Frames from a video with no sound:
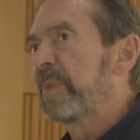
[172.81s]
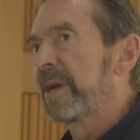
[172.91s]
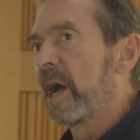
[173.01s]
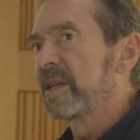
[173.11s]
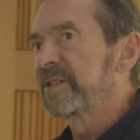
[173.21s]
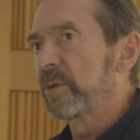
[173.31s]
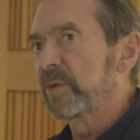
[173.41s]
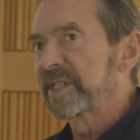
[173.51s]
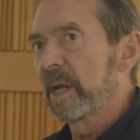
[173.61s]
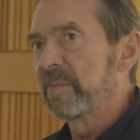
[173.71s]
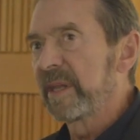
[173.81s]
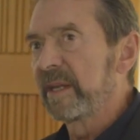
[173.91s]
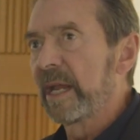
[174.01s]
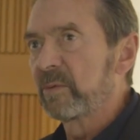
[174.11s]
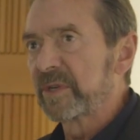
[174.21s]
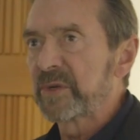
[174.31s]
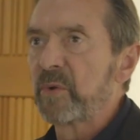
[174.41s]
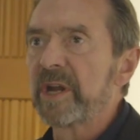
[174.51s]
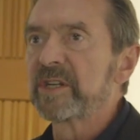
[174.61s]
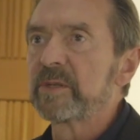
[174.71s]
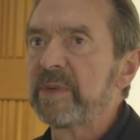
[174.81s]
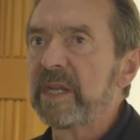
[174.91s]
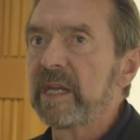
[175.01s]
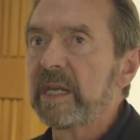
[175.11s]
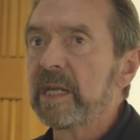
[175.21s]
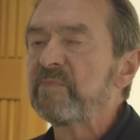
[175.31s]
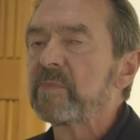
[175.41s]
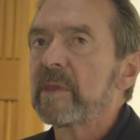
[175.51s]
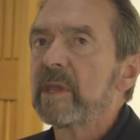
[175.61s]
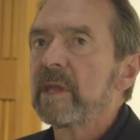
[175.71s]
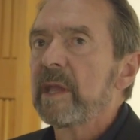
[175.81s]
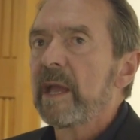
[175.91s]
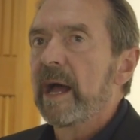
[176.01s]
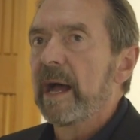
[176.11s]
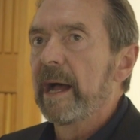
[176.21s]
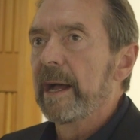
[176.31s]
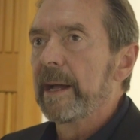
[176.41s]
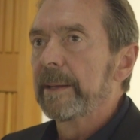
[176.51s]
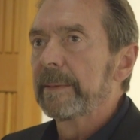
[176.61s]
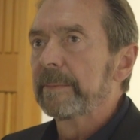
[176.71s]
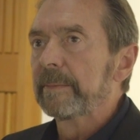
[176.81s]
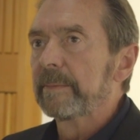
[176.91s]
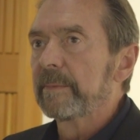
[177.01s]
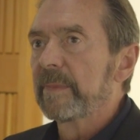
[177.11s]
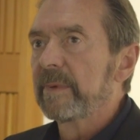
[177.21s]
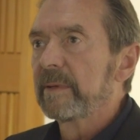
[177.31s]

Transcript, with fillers: but also was something that was going to be um,